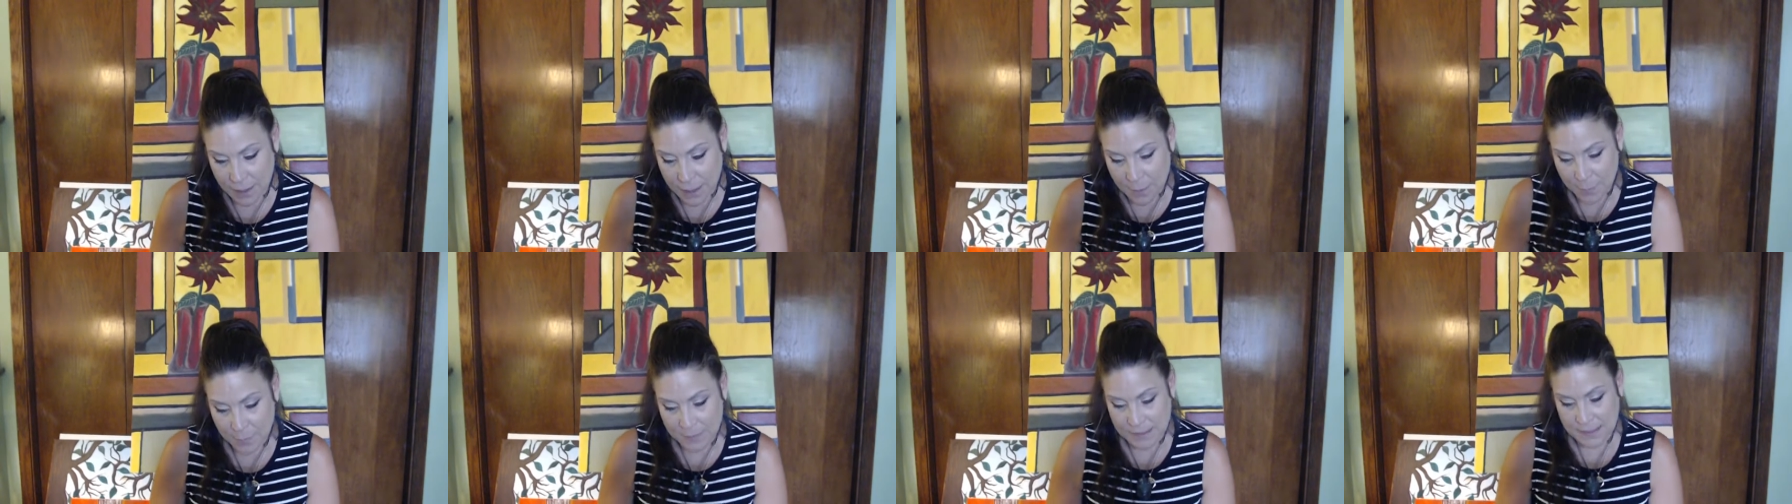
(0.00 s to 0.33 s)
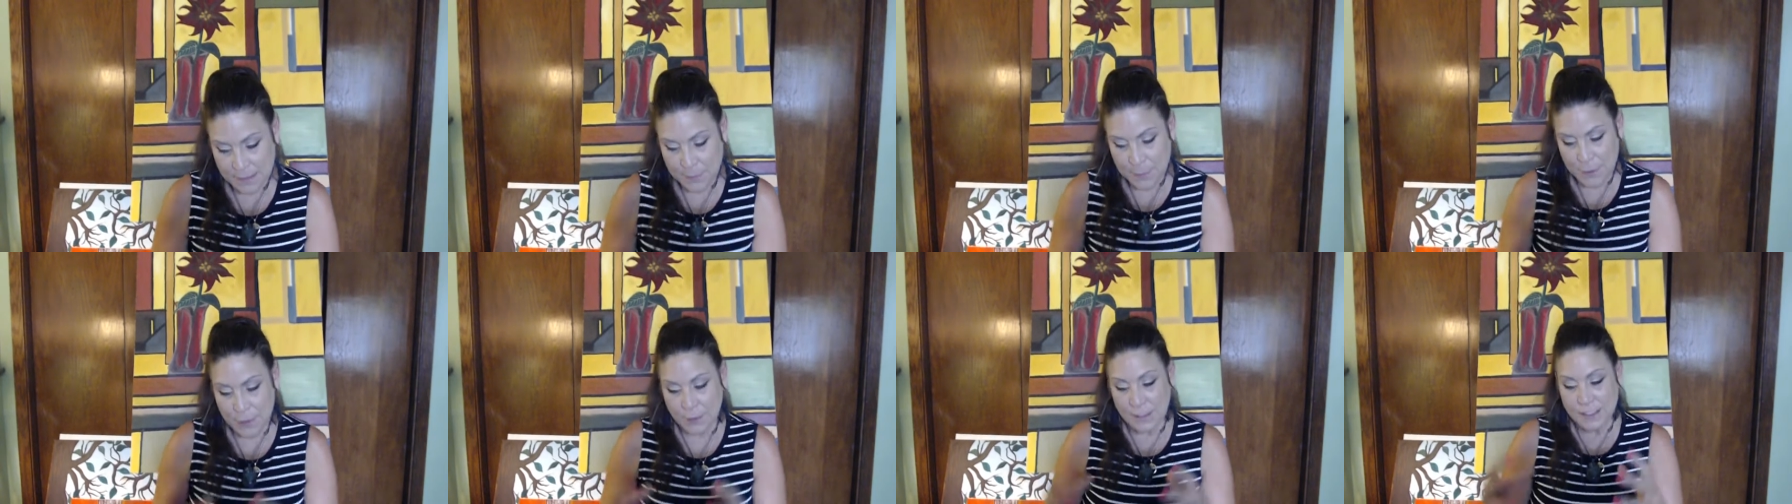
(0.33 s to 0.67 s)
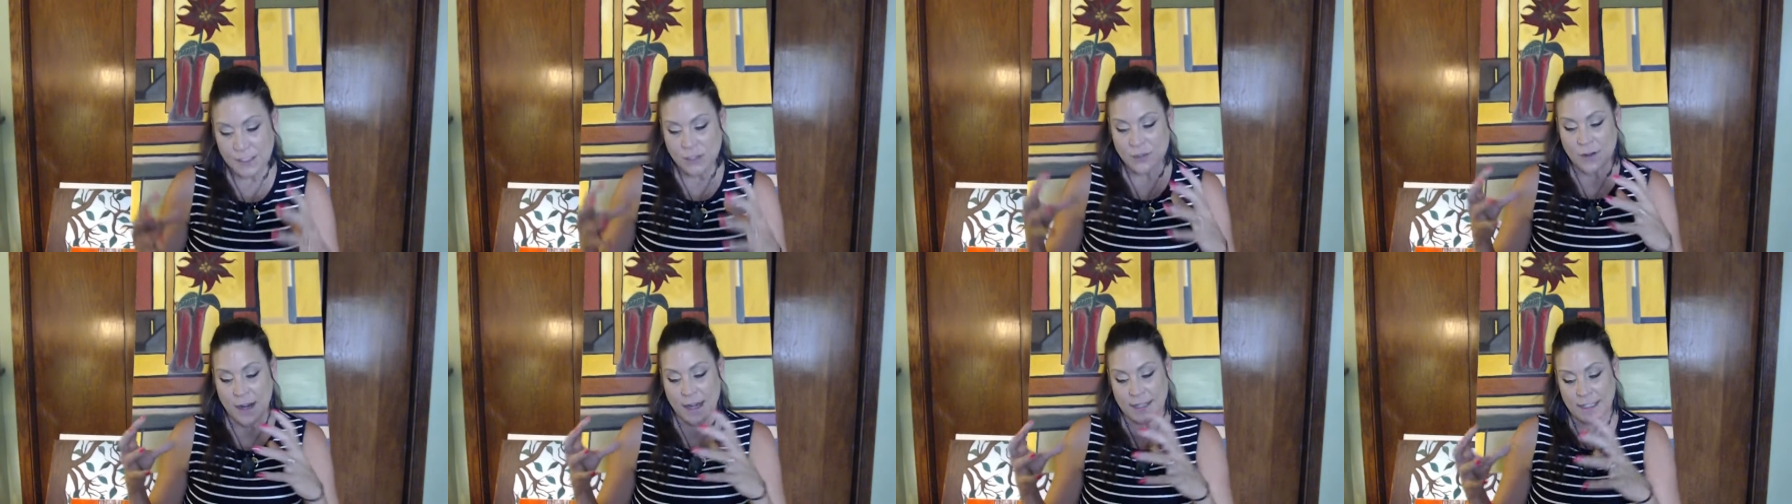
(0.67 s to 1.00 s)
But Spirit is
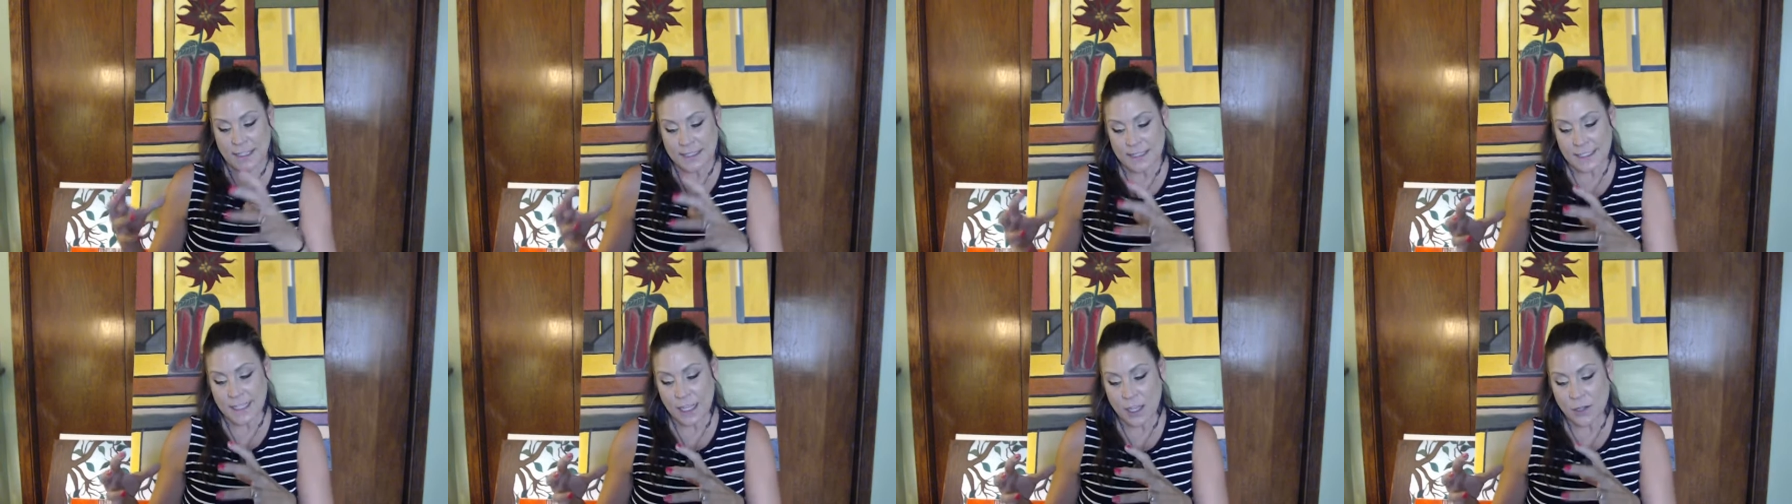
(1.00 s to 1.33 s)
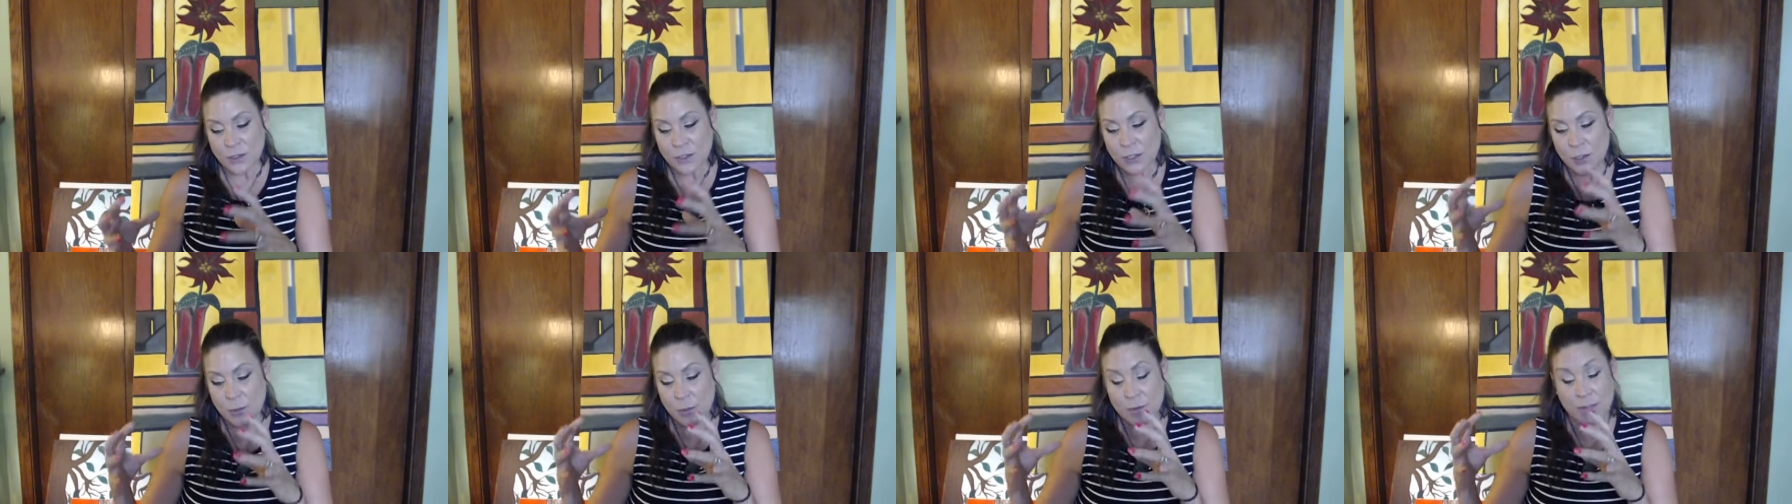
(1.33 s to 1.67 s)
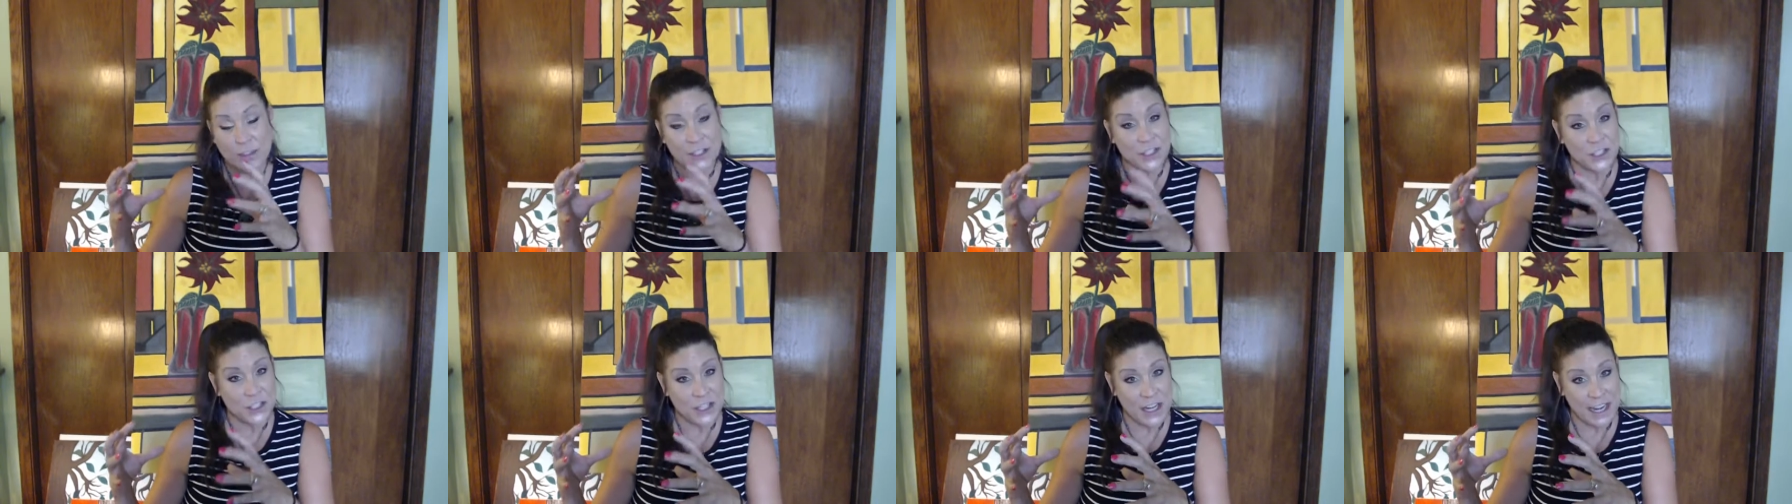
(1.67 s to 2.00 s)
trying to tell you with
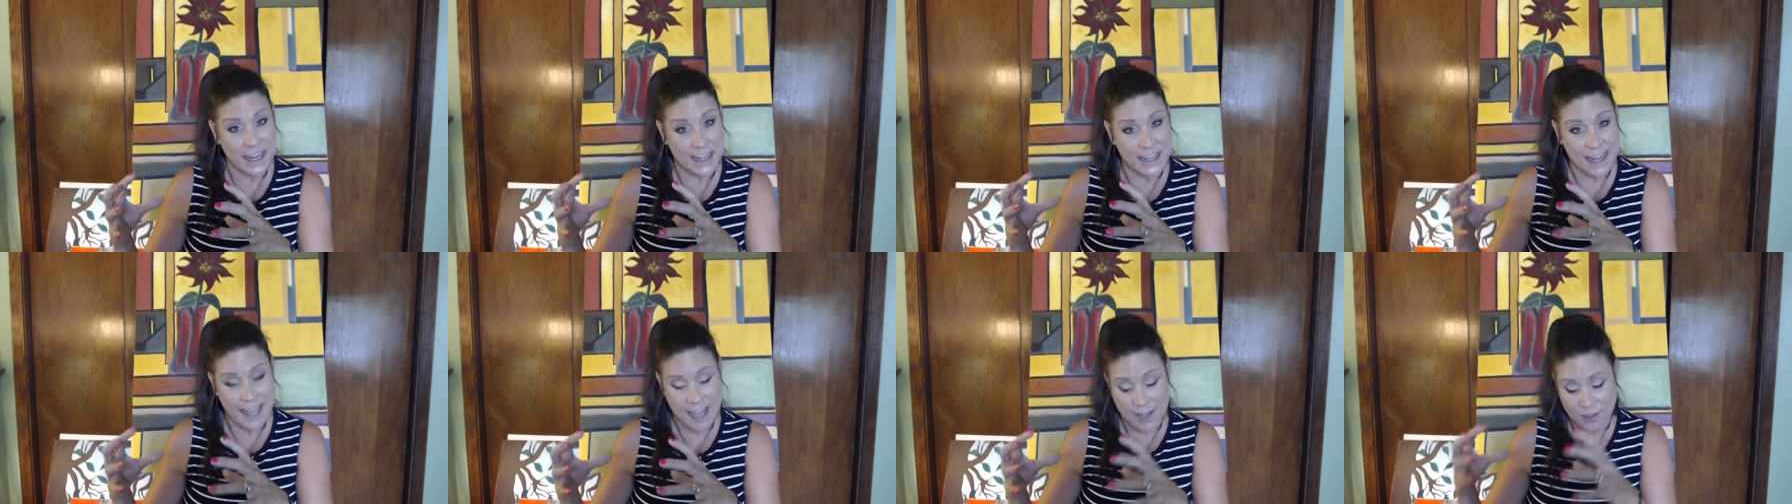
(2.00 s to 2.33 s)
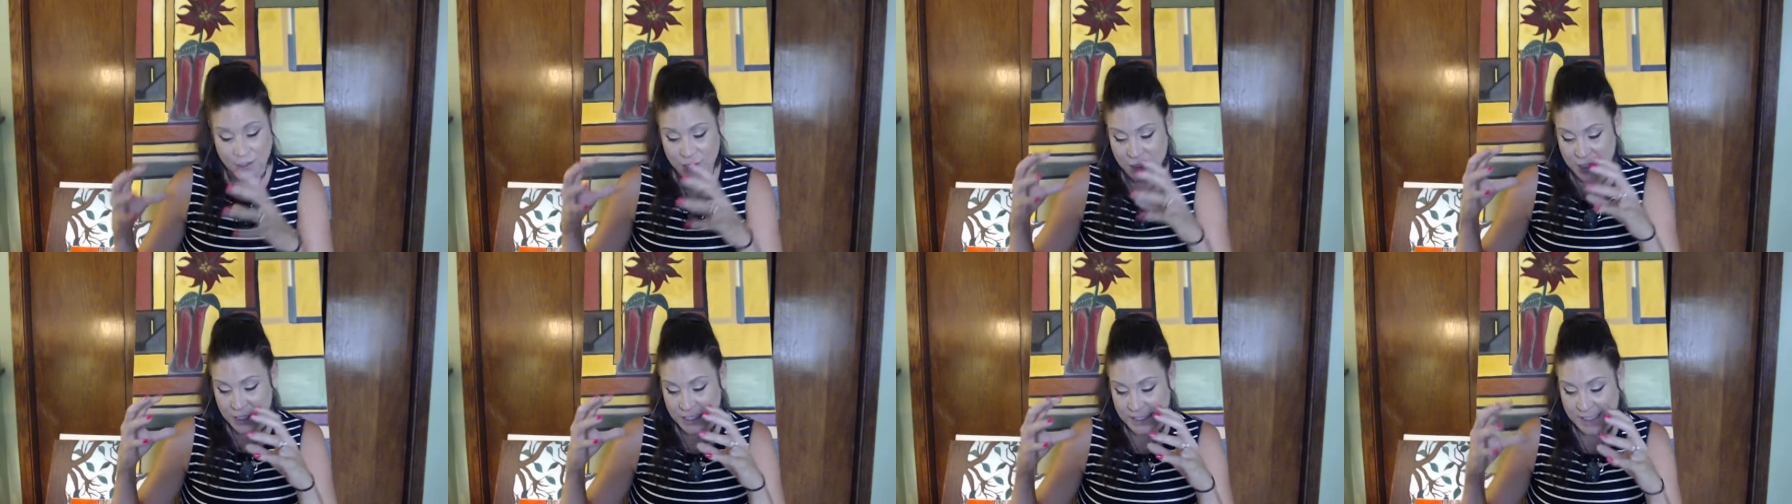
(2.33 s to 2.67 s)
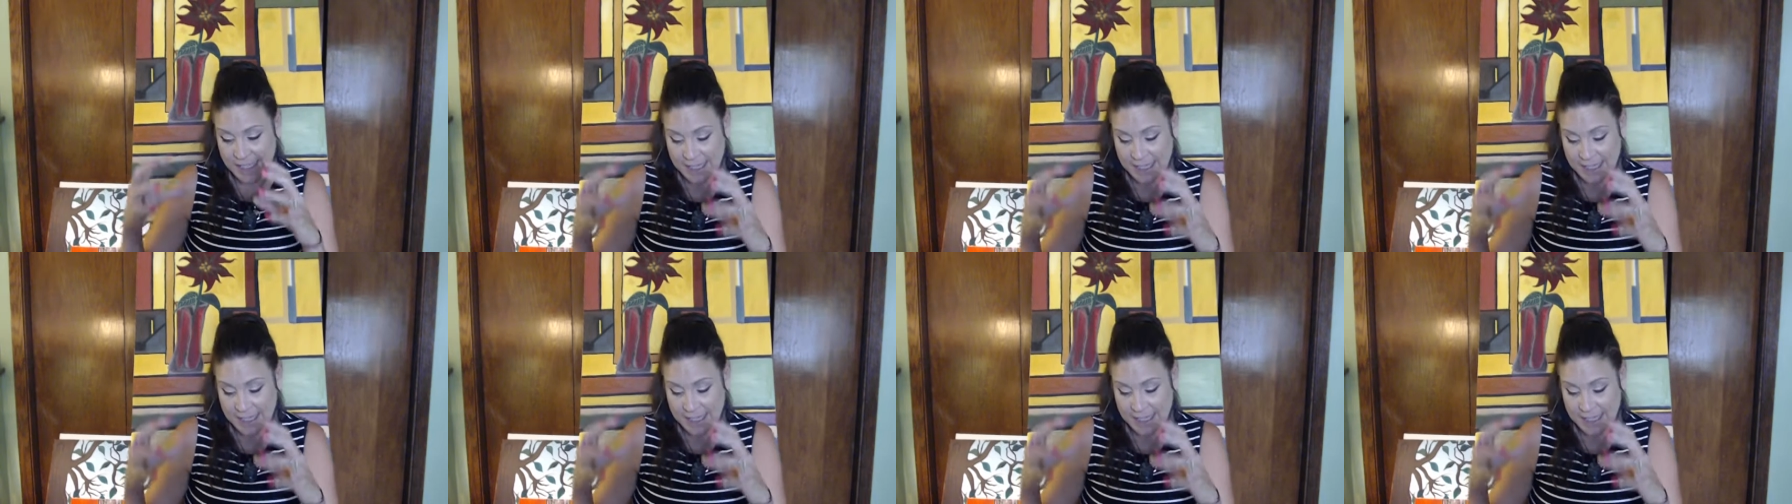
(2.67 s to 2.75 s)
the chain energies,